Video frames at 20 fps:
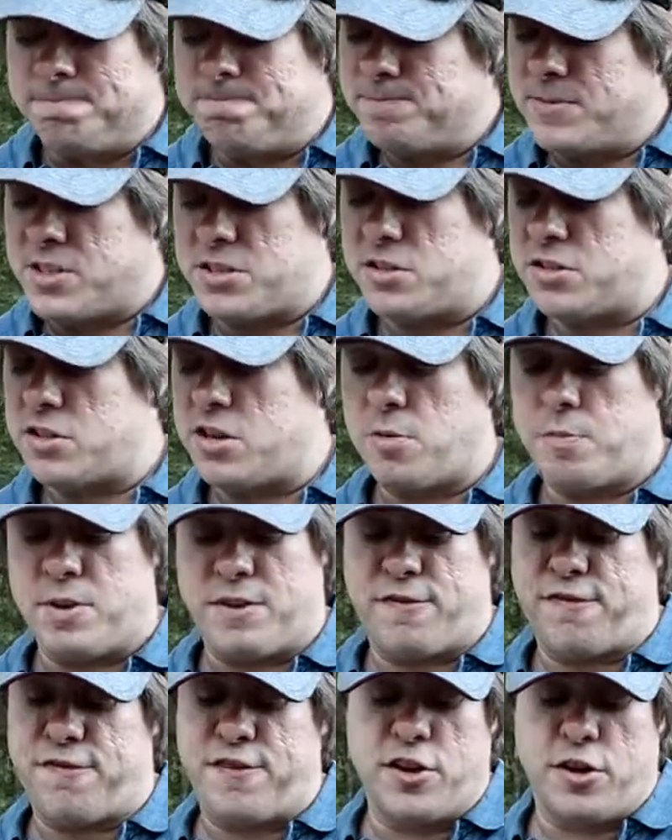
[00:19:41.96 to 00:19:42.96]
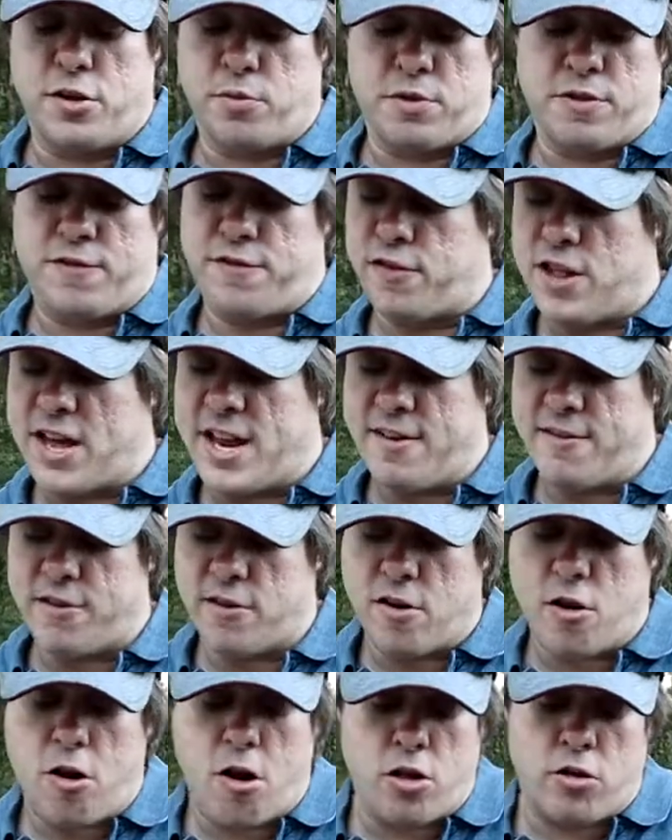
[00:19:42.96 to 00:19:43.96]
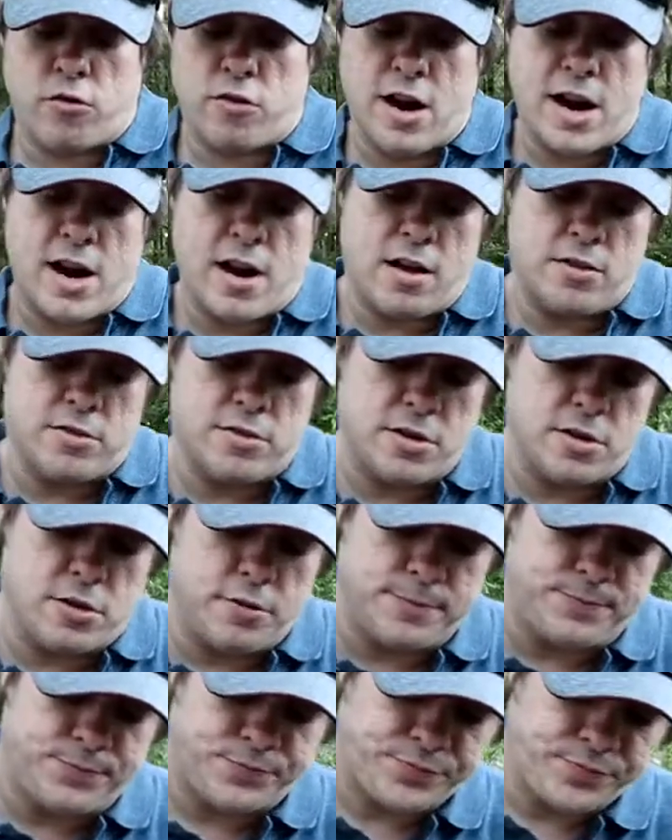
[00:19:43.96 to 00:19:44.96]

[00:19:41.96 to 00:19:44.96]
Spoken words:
this is going to be filled with flavor all around. So